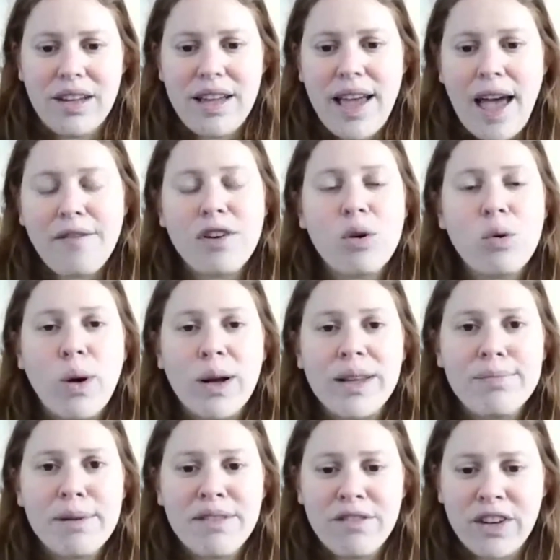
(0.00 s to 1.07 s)
Having
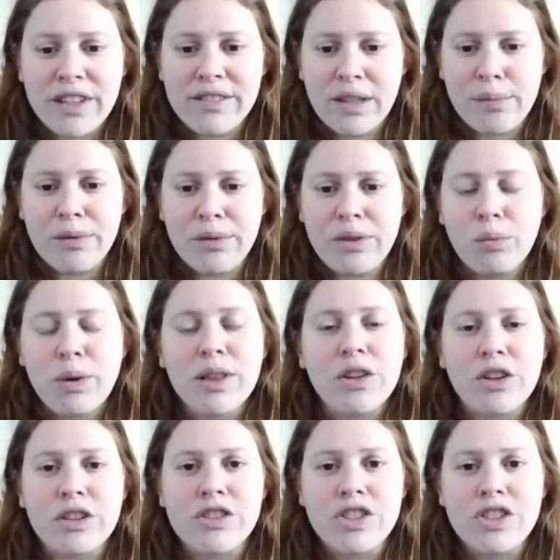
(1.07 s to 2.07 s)
once been victims, we learn